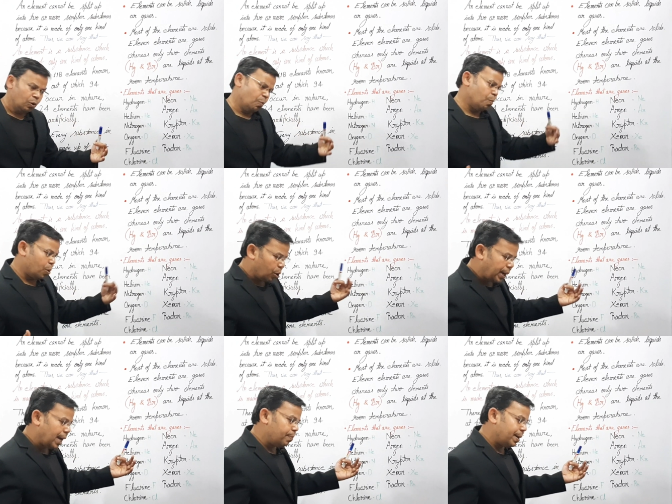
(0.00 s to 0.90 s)
more
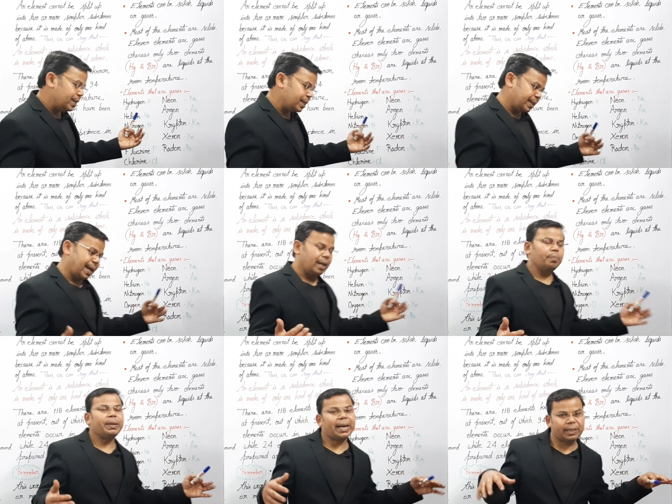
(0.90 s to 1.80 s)
elements can
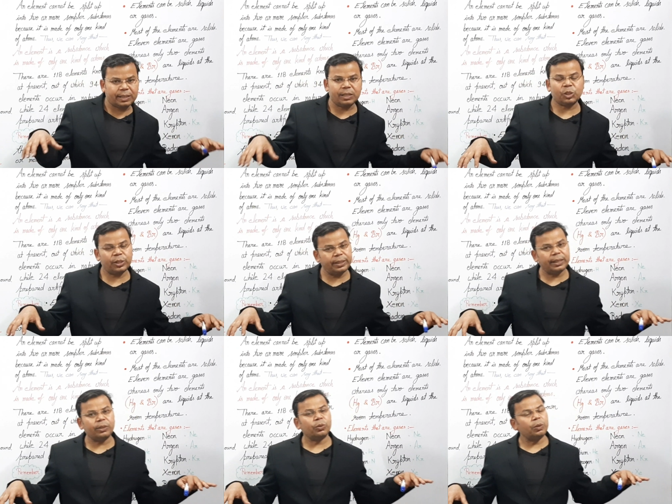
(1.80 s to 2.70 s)
be exist in
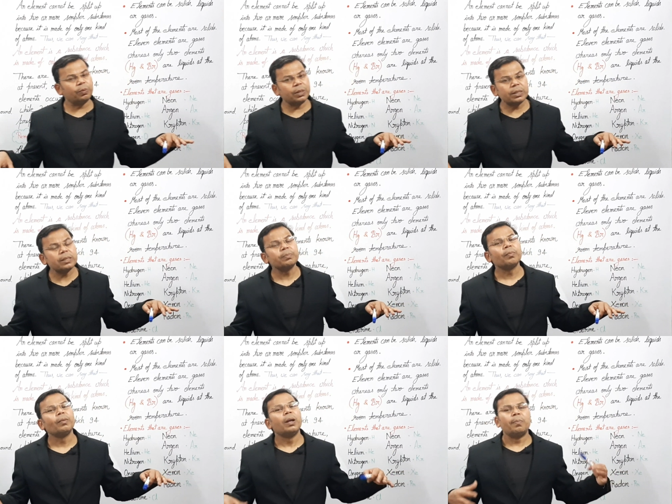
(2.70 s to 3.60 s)
the universe,
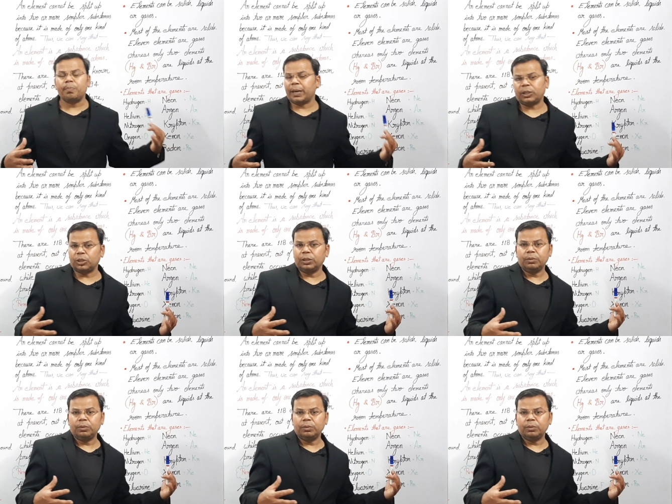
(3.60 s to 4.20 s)
but